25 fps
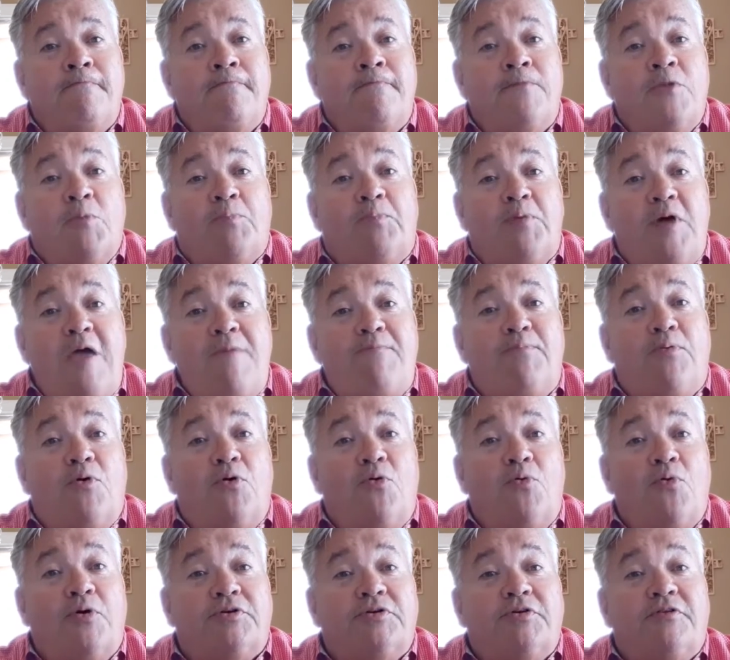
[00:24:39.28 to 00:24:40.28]
The
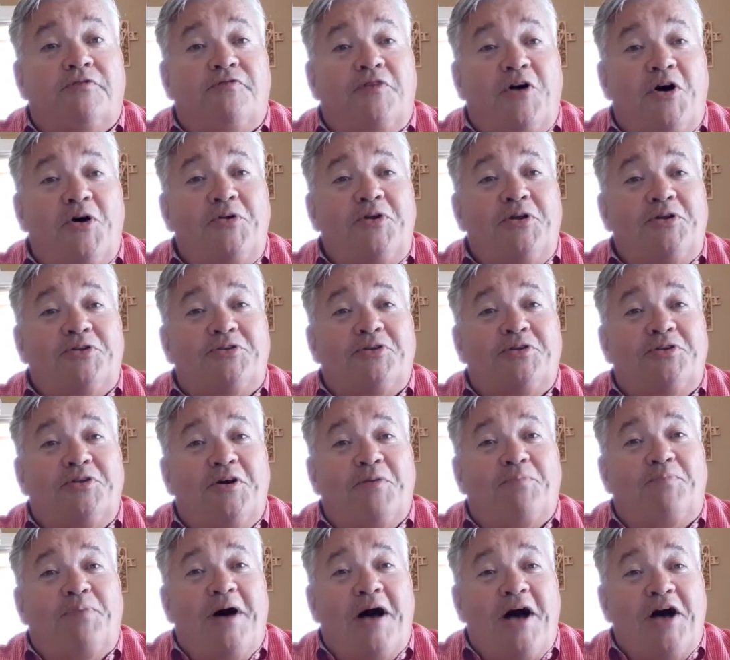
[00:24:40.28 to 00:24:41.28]
people were devoted to the
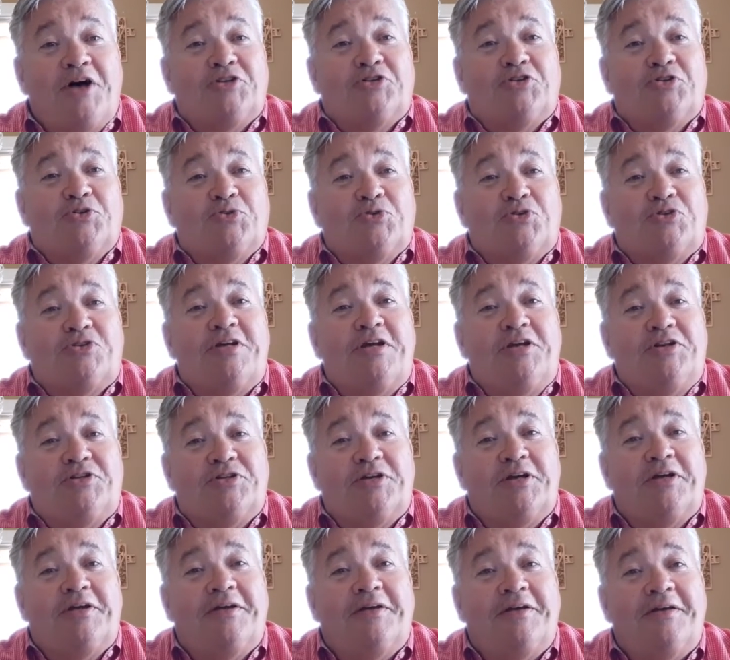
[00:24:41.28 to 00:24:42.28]
apostles'
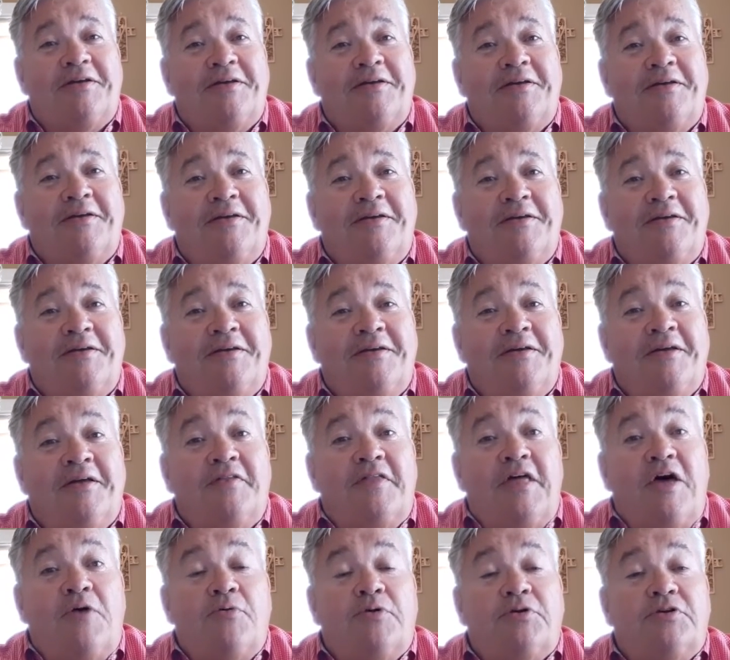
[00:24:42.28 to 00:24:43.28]
teaching.
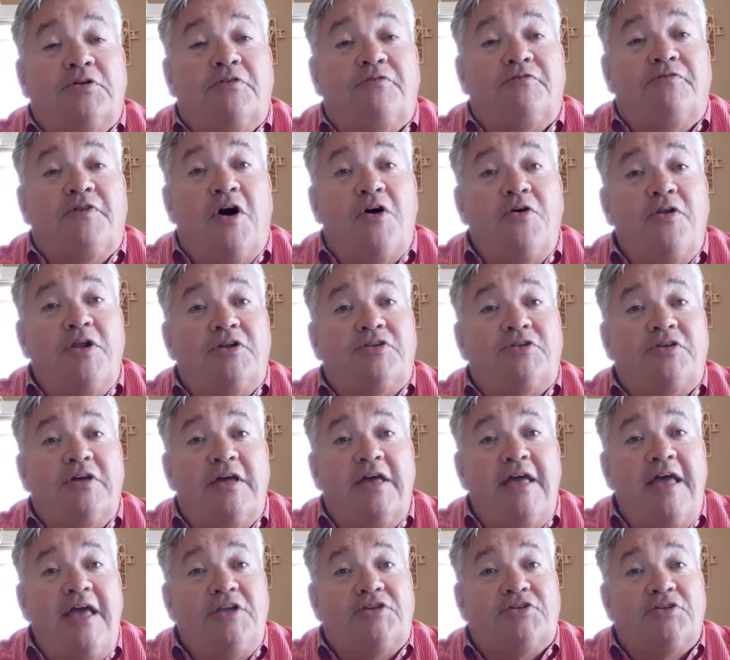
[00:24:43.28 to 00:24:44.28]
They were devoted to
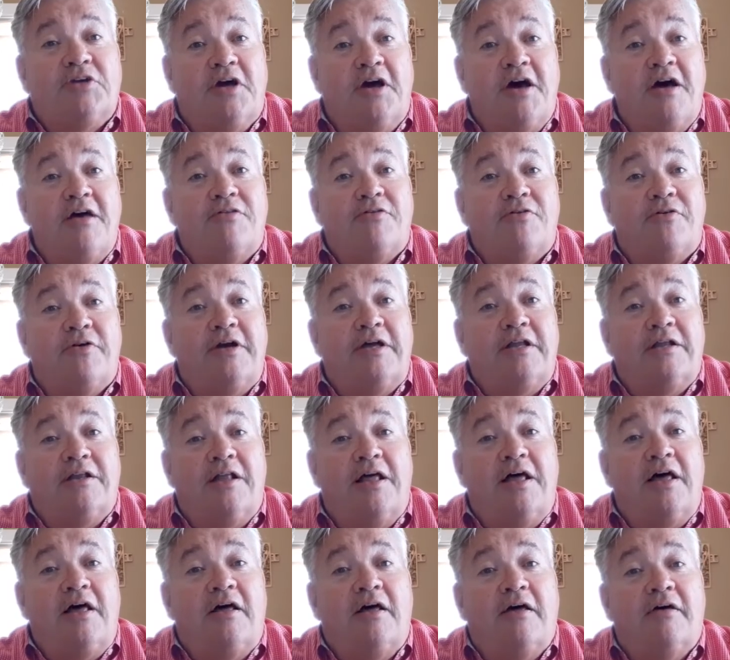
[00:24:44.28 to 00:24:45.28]
each other in
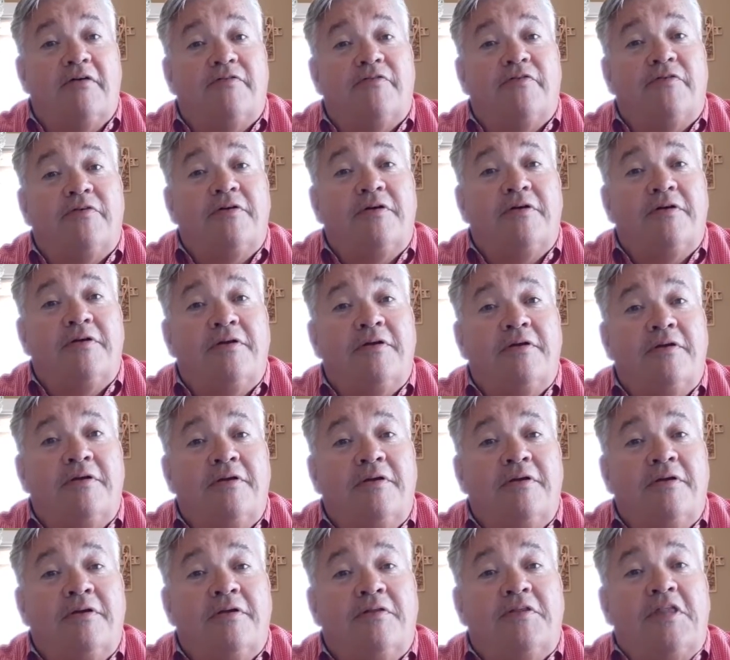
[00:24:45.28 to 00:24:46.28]
love.
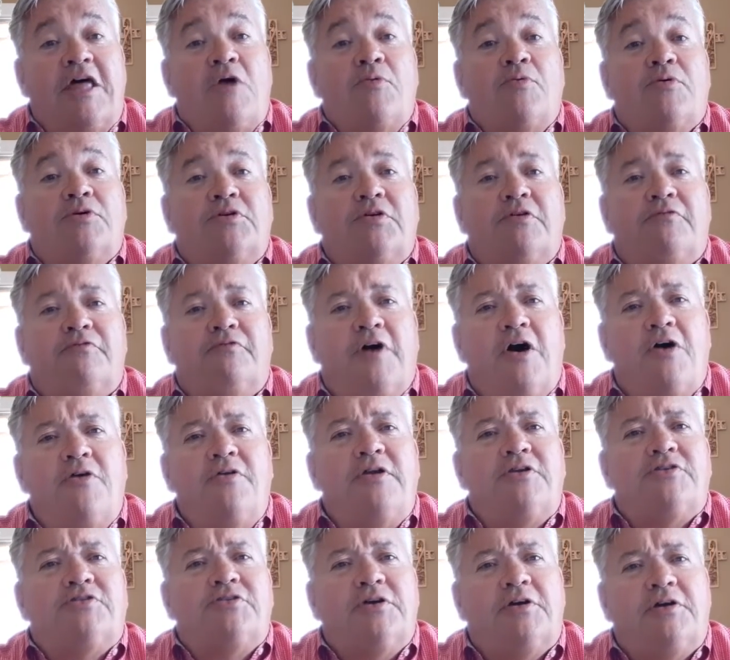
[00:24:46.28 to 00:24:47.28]
They were
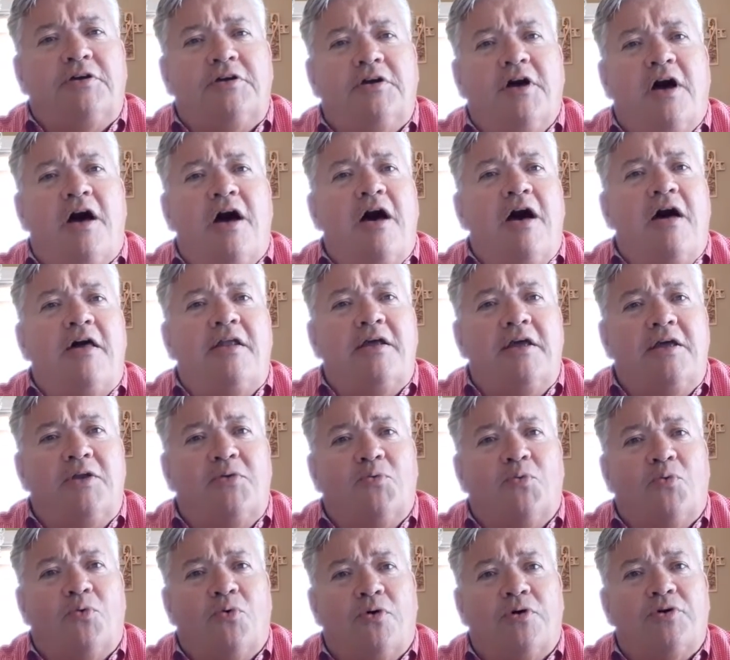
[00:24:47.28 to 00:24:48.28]
devoted to God
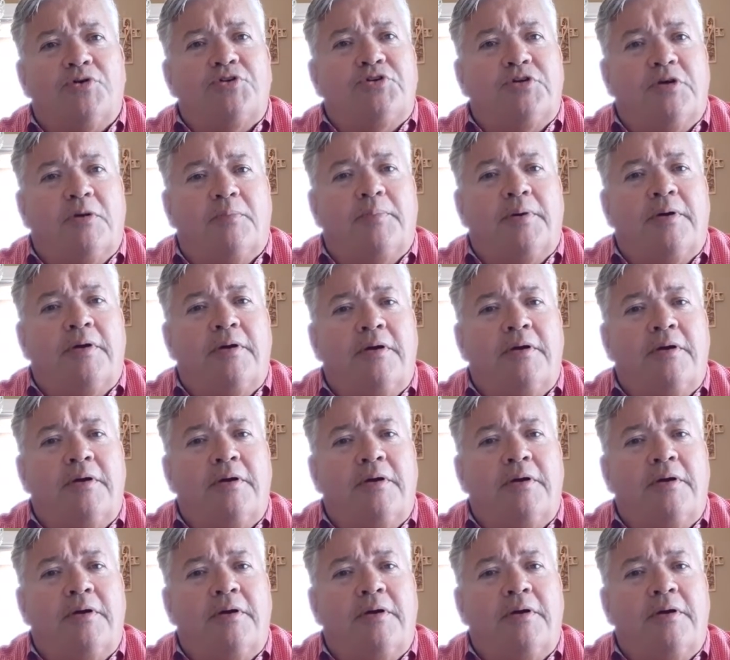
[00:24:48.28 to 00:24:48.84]
in worship.